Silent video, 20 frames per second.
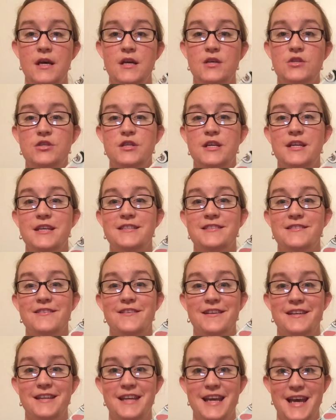She is
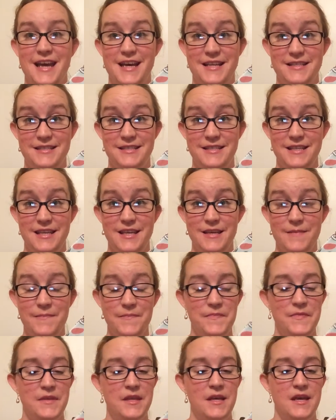on Etsy
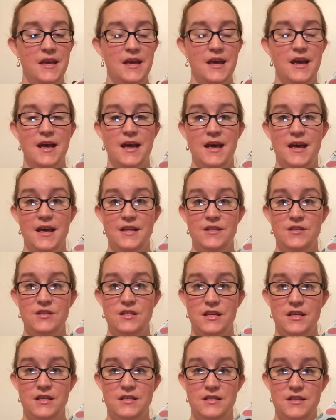and
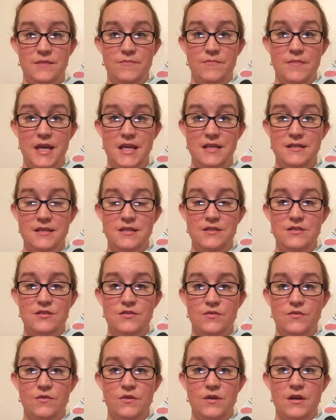she has an amazing
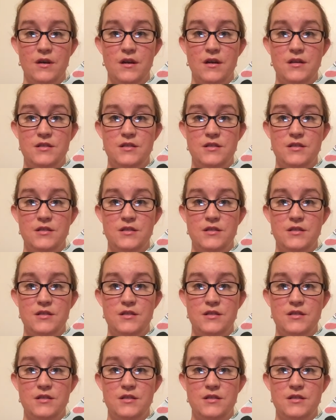store.